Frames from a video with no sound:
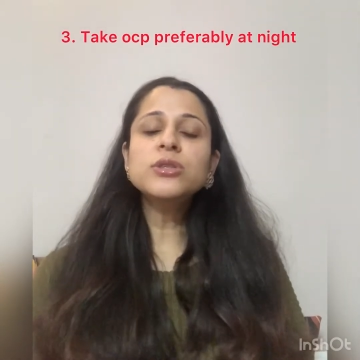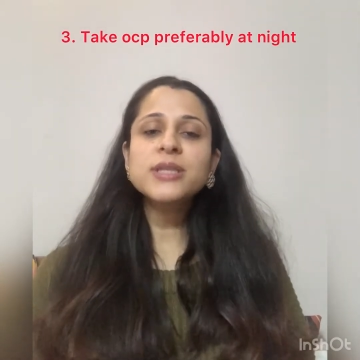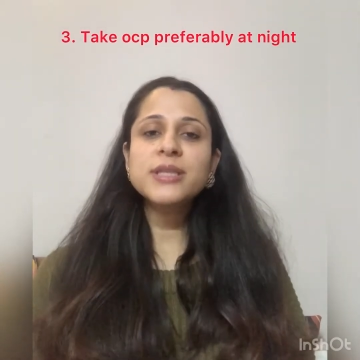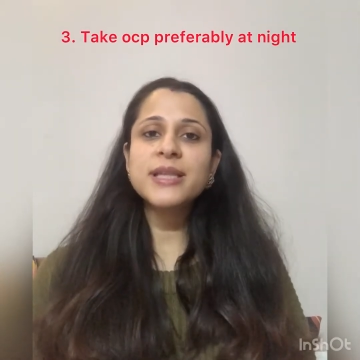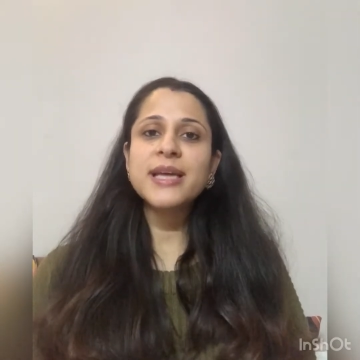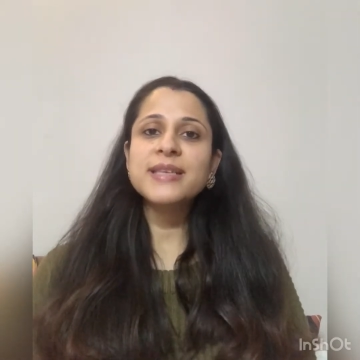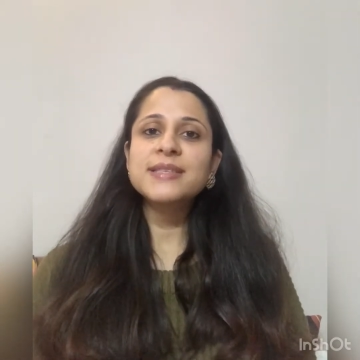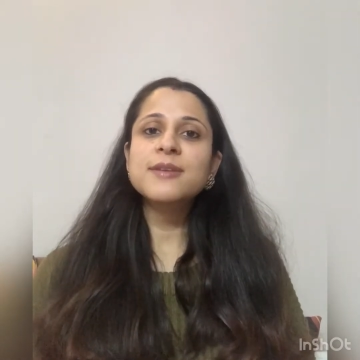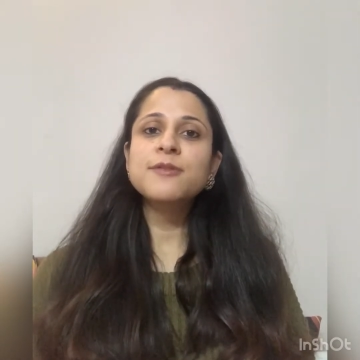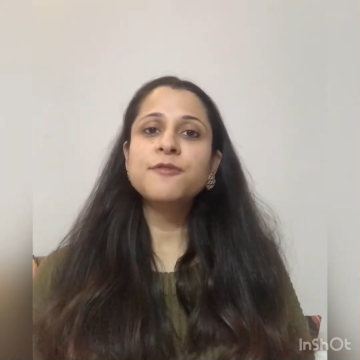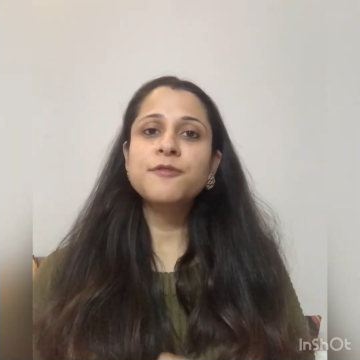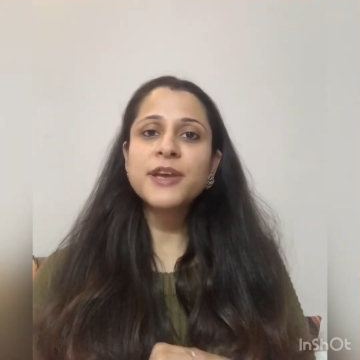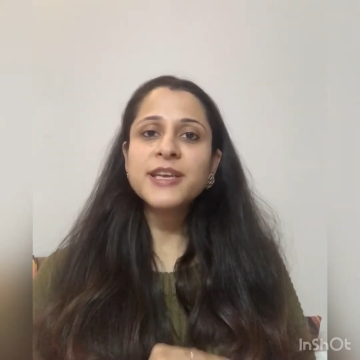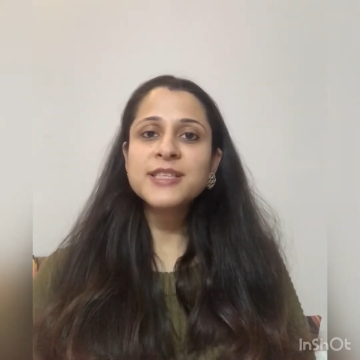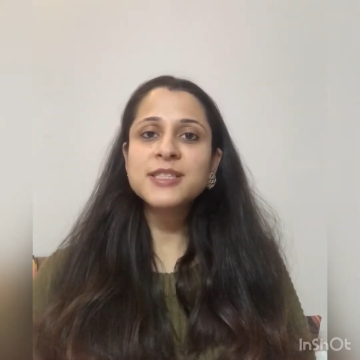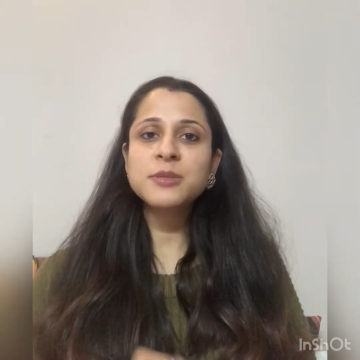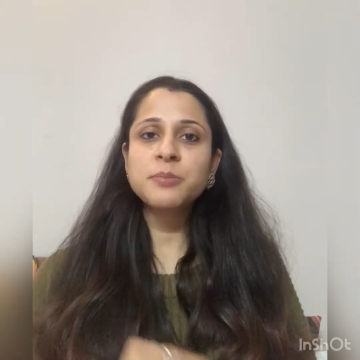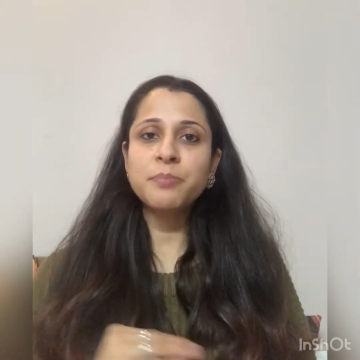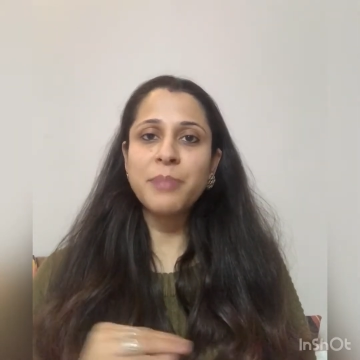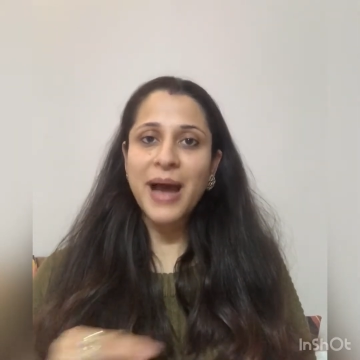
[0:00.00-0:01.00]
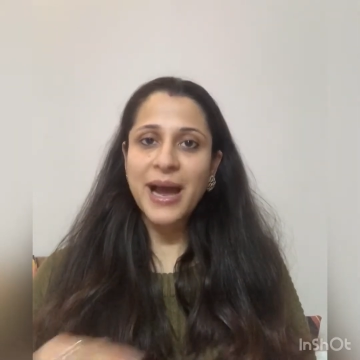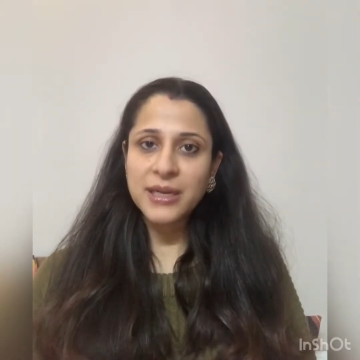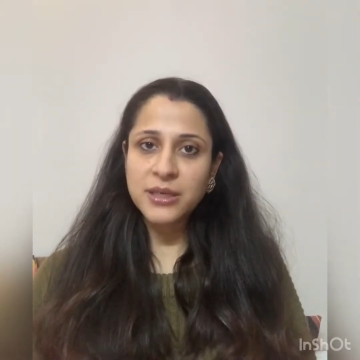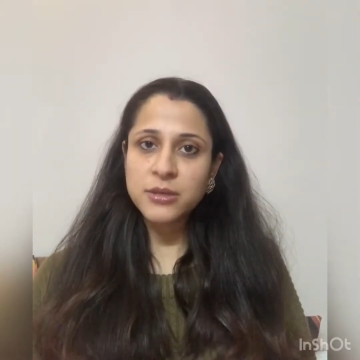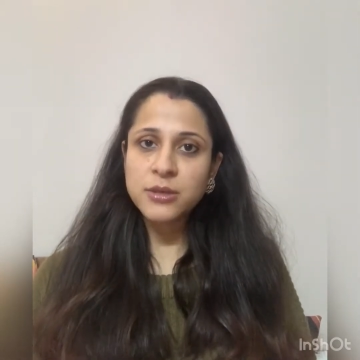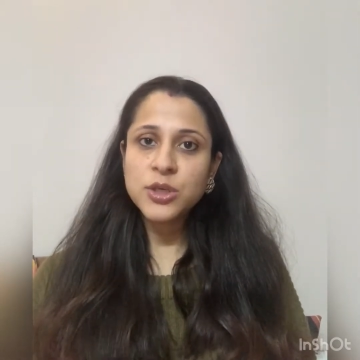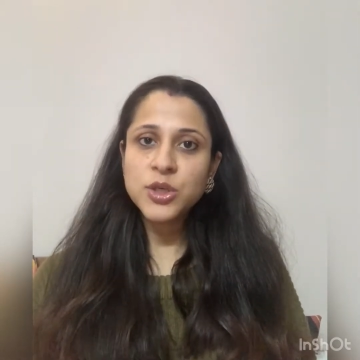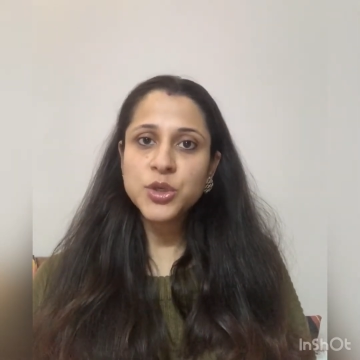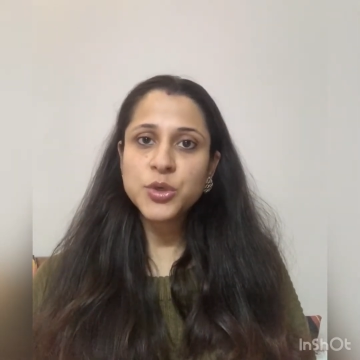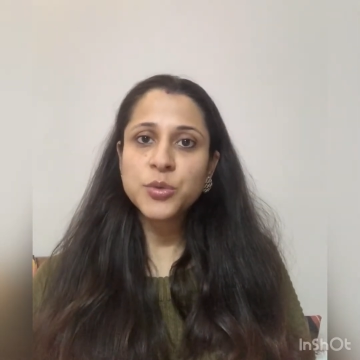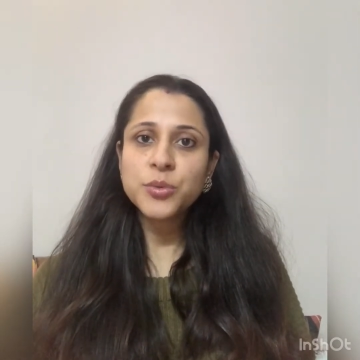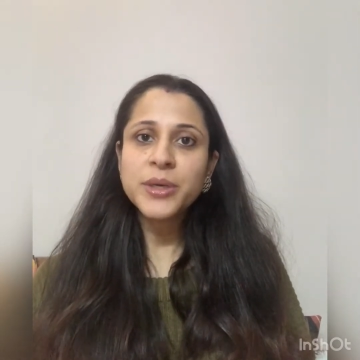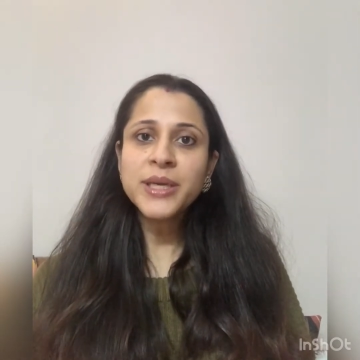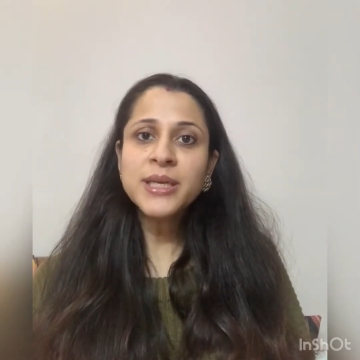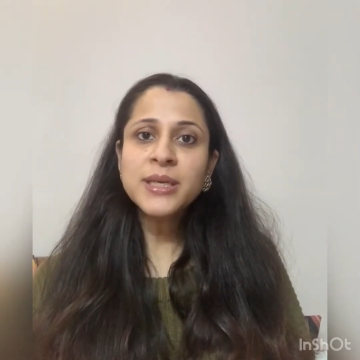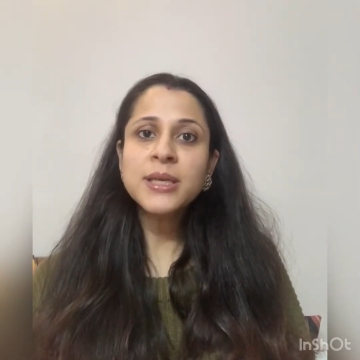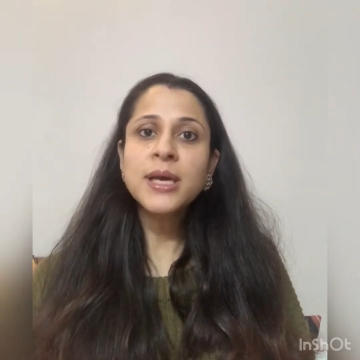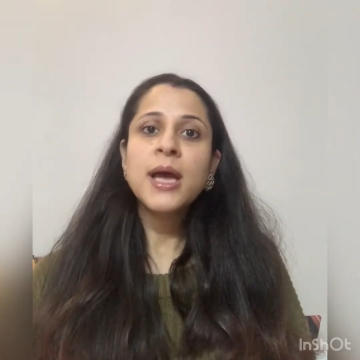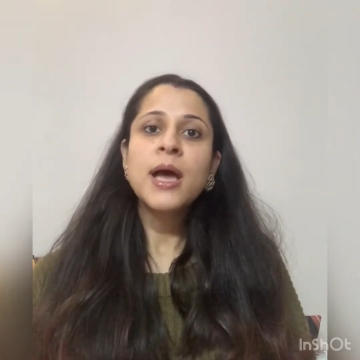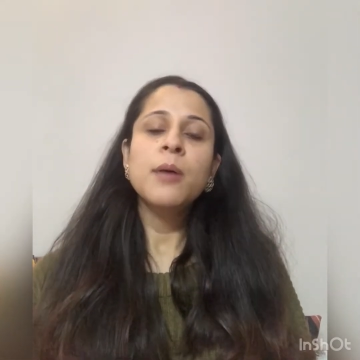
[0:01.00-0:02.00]
there's a fixed pattern to
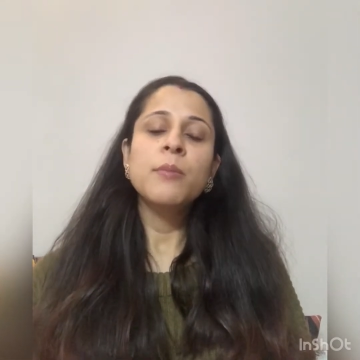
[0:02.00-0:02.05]
it,